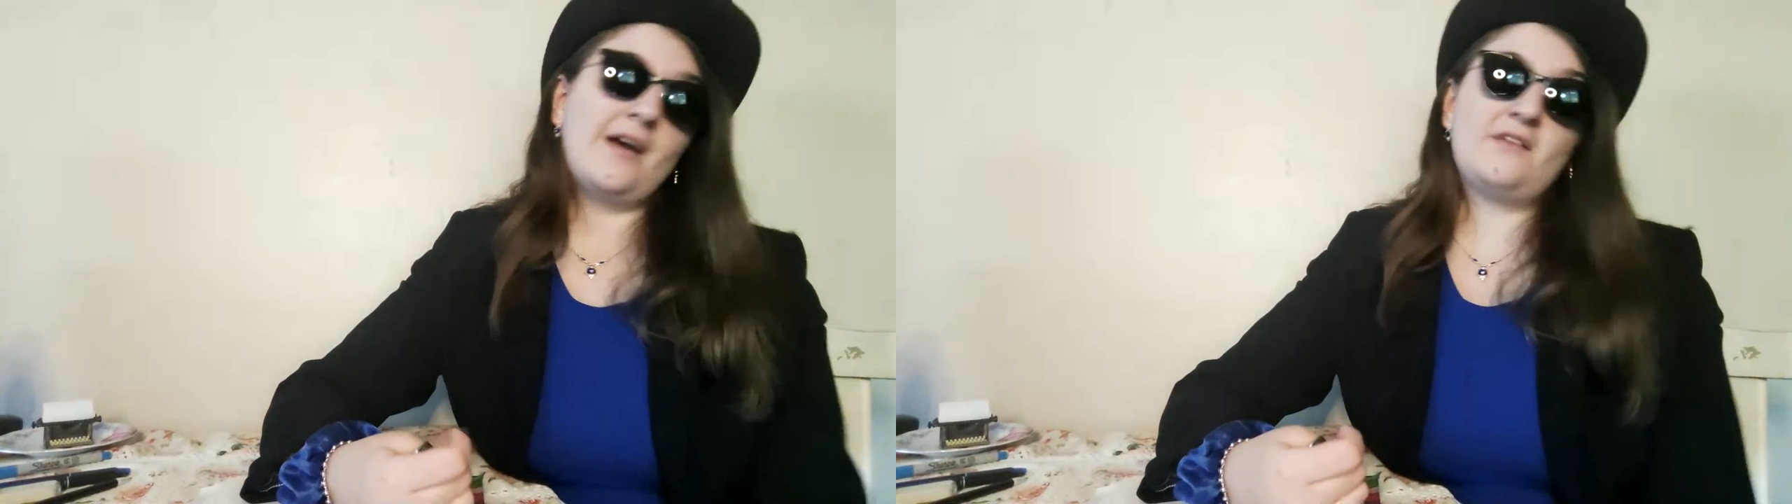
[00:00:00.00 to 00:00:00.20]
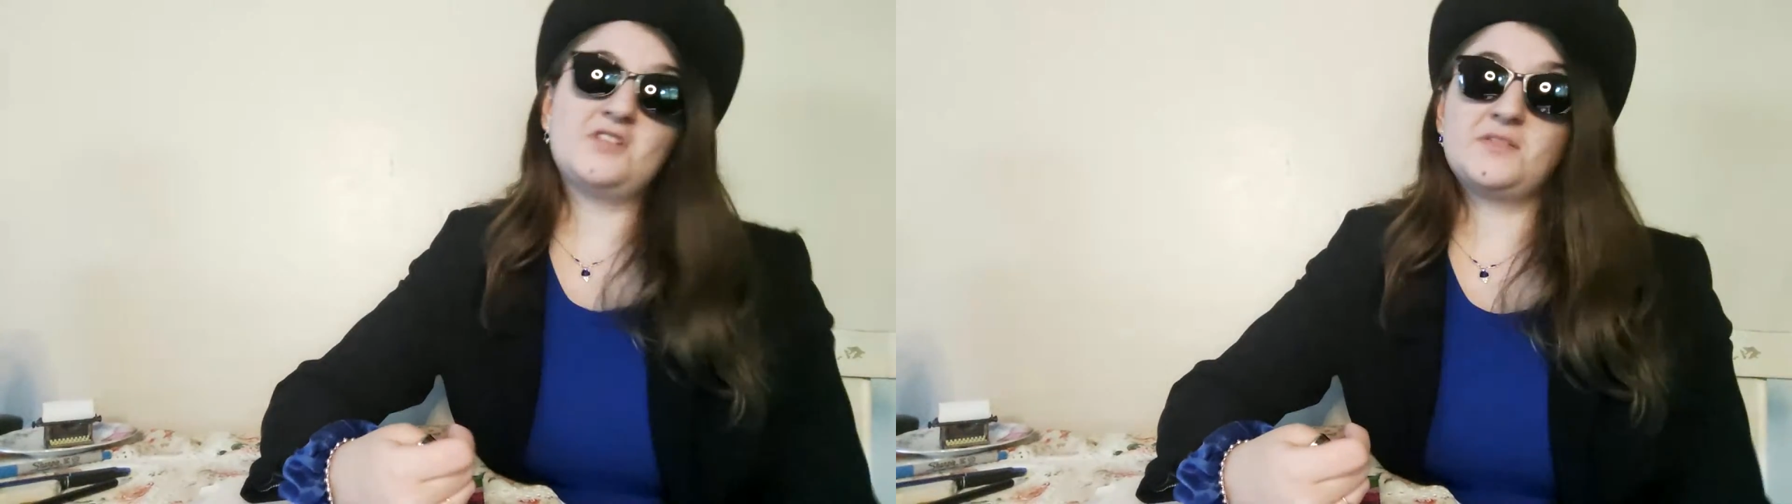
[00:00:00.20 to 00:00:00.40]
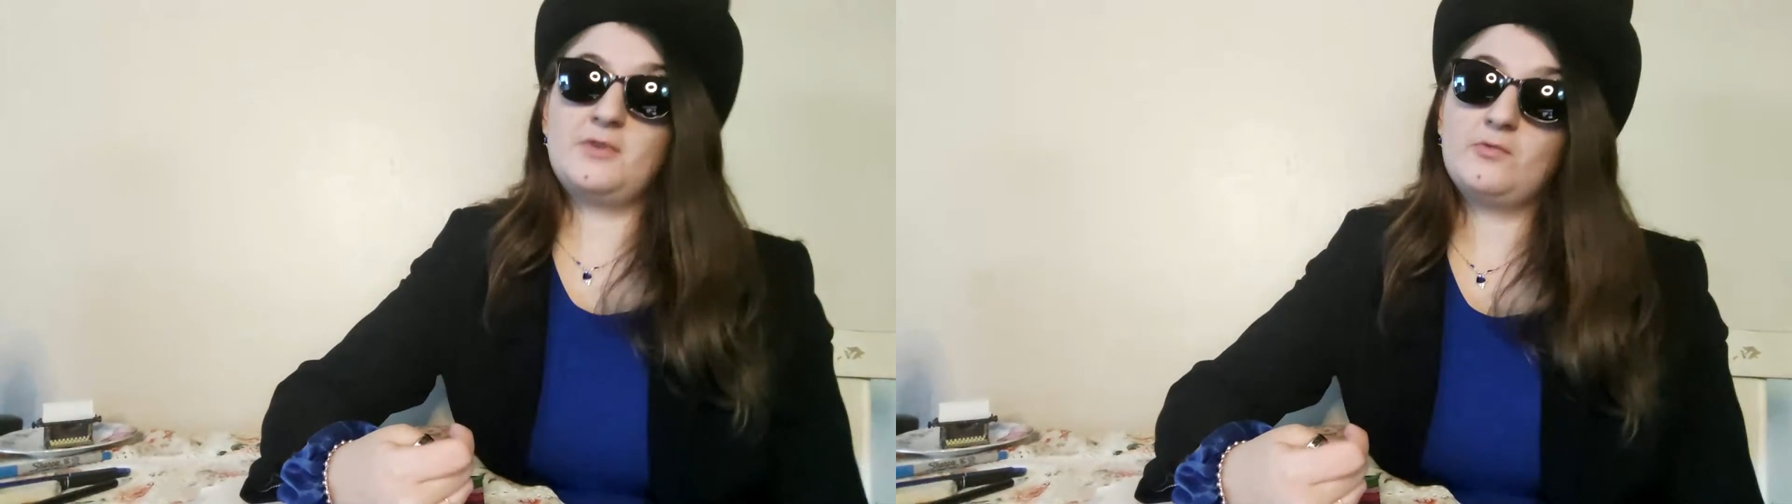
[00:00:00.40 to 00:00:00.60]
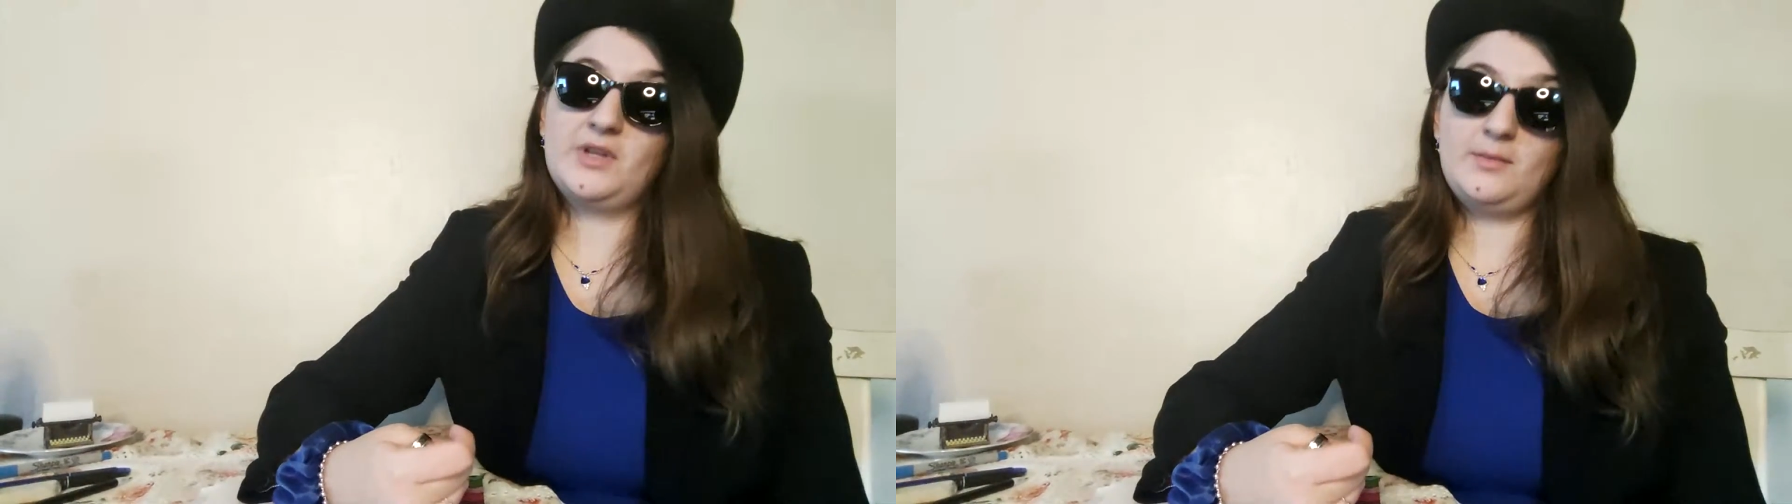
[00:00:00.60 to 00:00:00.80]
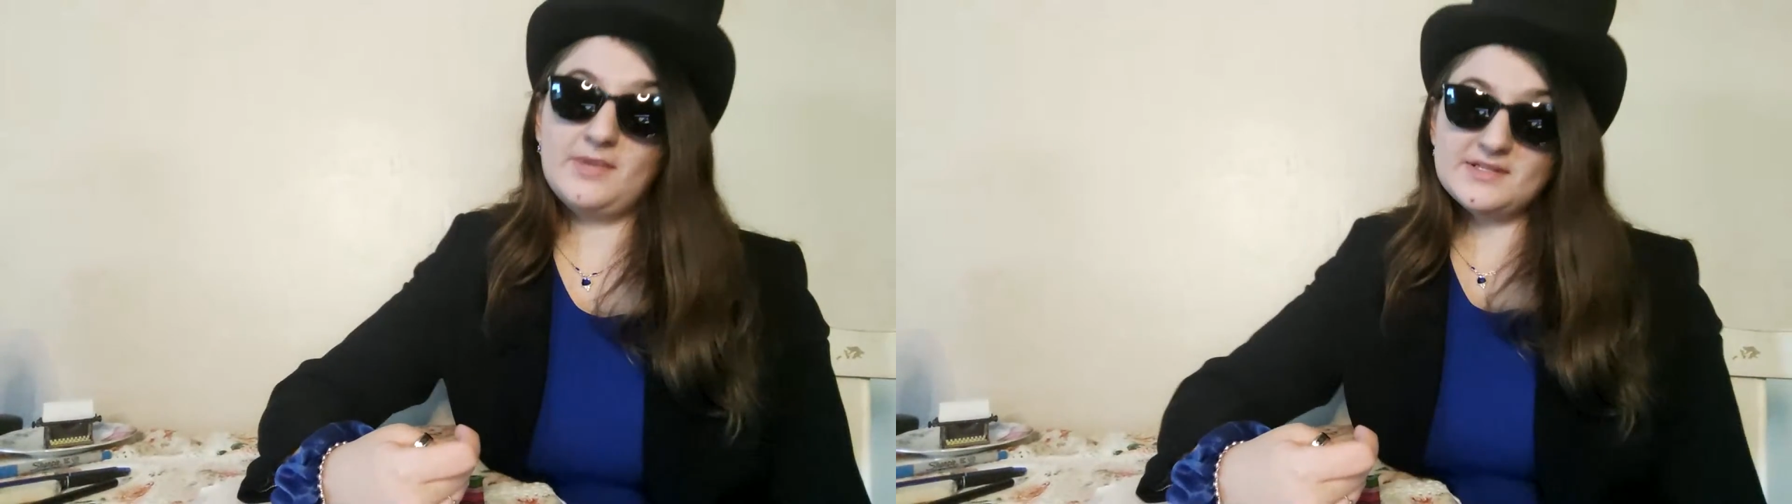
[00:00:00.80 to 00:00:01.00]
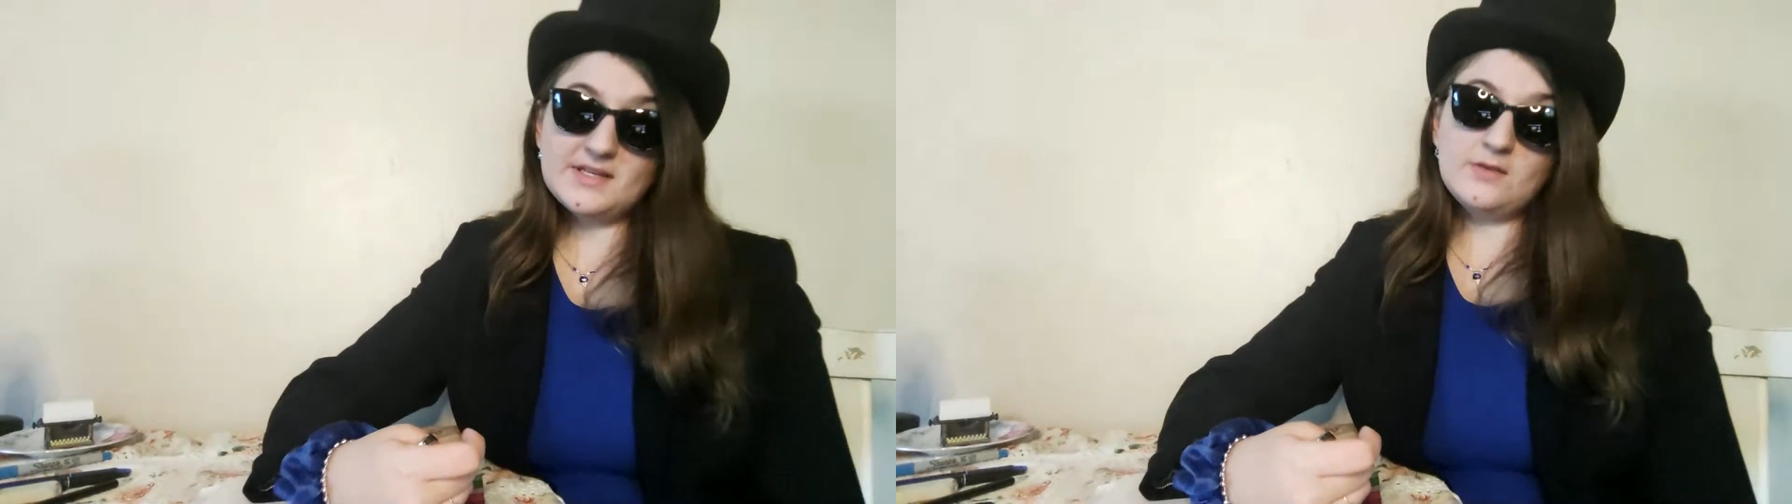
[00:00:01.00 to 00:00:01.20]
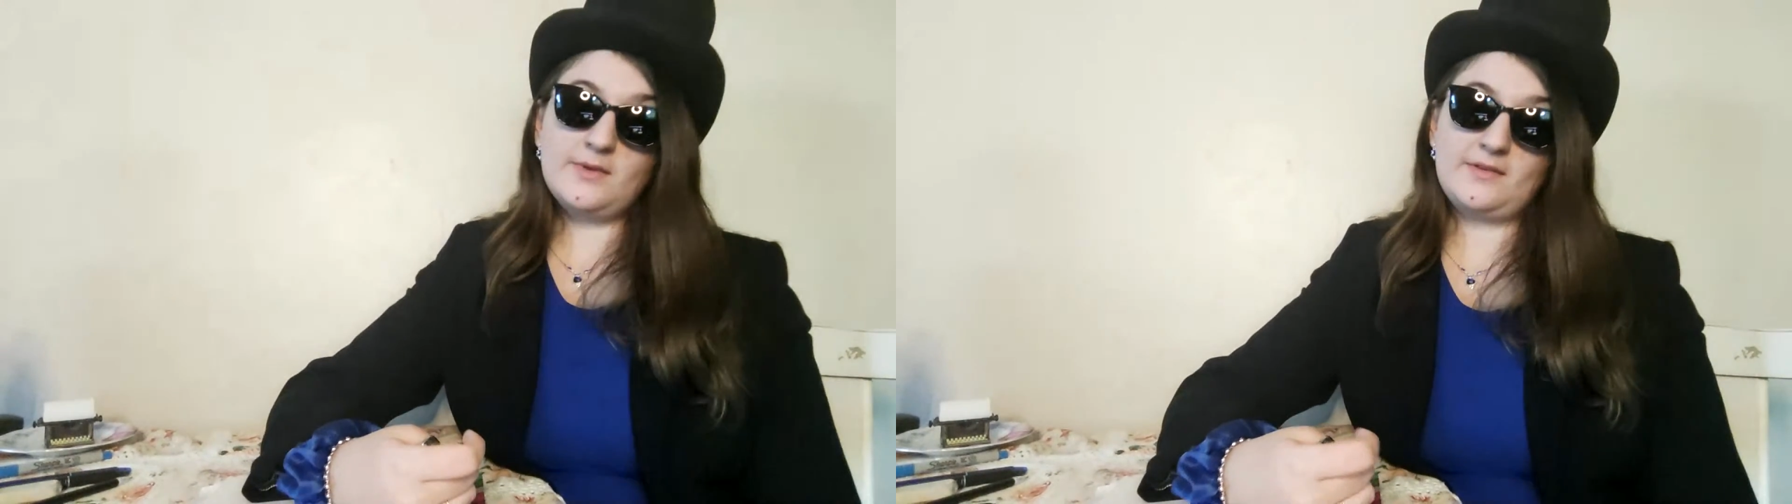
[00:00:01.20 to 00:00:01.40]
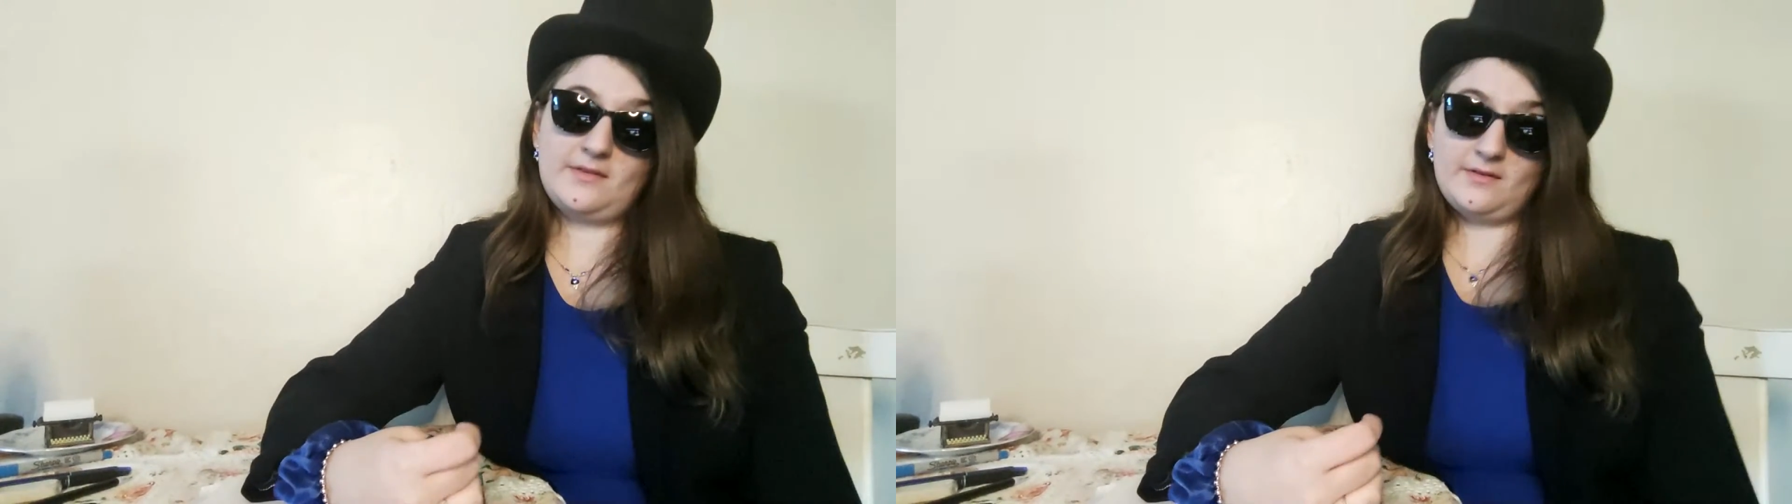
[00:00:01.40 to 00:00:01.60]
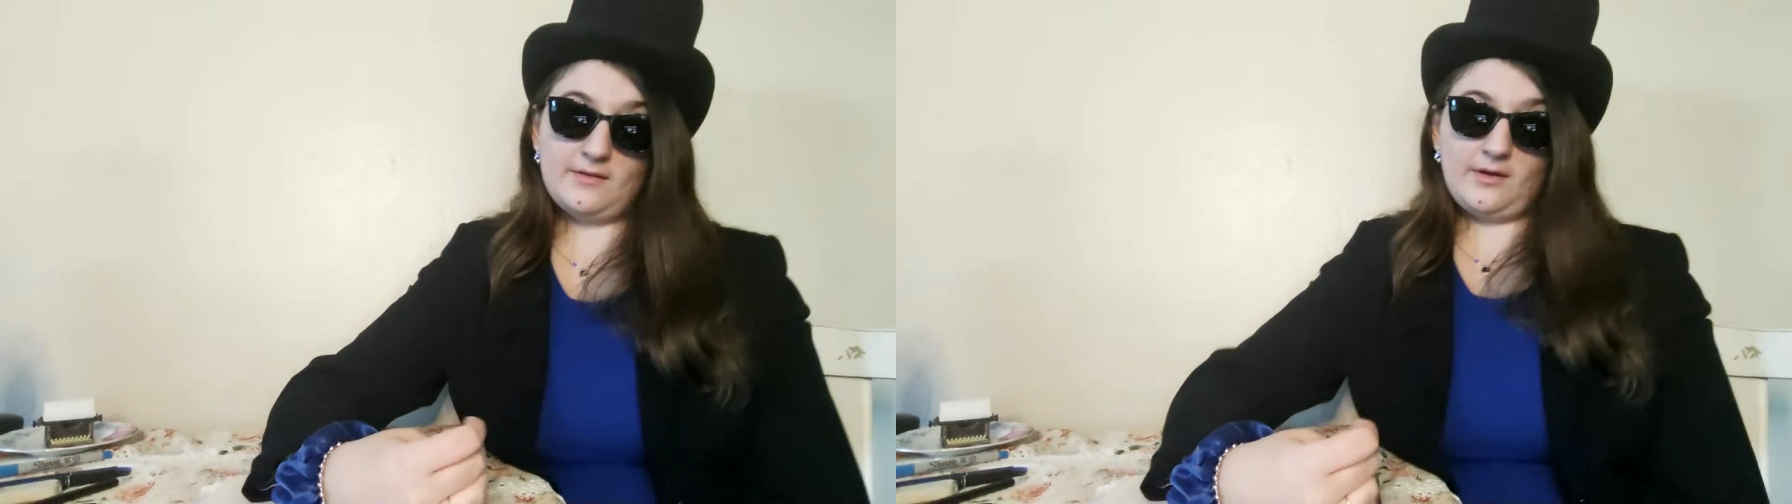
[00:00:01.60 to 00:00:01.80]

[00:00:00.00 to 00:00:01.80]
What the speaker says: just been really busy with